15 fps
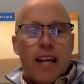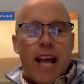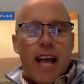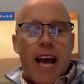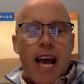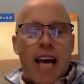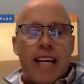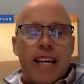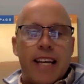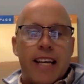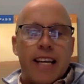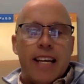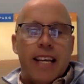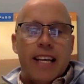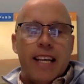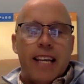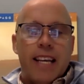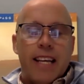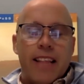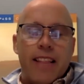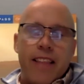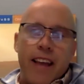and
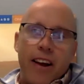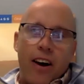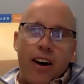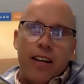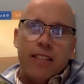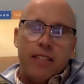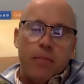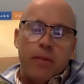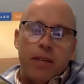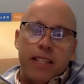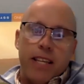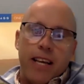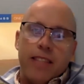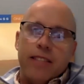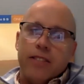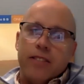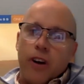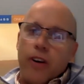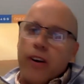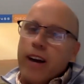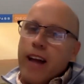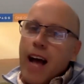subject tests
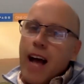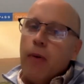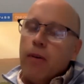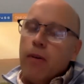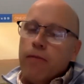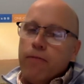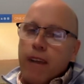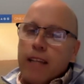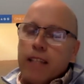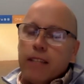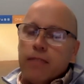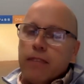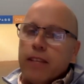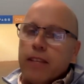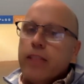are now effectively